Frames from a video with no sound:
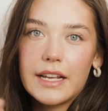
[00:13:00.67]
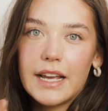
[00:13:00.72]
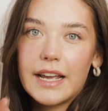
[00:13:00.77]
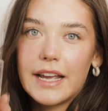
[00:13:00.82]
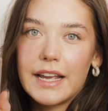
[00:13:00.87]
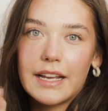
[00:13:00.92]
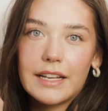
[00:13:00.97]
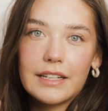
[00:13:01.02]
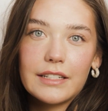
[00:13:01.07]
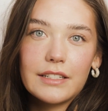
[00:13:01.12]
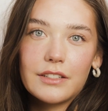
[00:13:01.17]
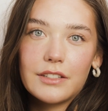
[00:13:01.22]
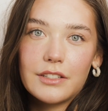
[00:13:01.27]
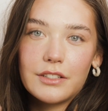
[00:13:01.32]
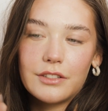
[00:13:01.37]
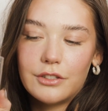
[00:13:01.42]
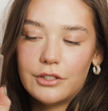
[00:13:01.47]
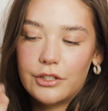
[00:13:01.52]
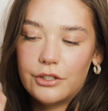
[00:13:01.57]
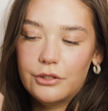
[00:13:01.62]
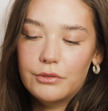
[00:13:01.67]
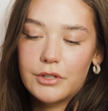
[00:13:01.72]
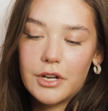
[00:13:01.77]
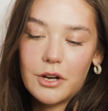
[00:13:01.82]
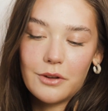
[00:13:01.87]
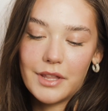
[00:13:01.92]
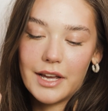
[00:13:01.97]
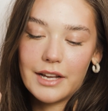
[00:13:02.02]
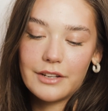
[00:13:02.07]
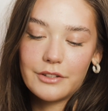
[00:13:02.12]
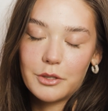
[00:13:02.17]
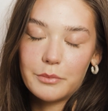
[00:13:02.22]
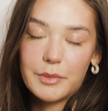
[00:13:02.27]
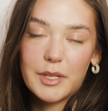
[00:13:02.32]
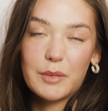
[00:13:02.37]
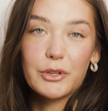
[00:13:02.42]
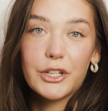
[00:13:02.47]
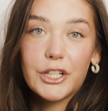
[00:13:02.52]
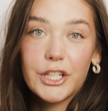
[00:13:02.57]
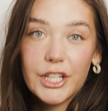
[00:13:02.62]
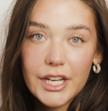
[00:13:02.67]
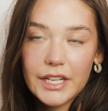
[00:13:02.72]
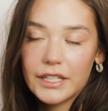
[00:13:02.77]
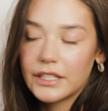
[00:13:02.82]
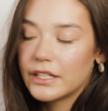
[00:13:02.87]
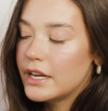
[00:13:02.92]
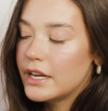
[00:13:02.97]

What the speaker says: and you know that you'll be pretty good.